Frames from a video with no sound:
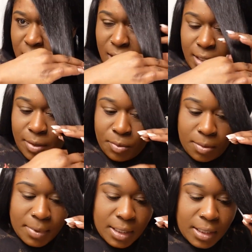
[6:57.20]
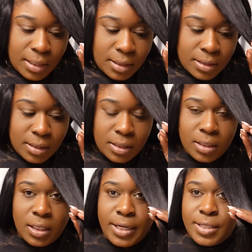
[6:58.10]
I want my
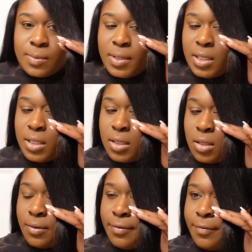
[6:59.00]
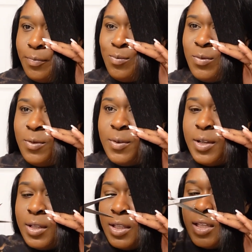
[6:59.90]
layers to be
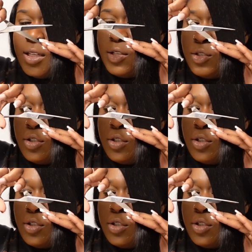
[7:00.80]
fairly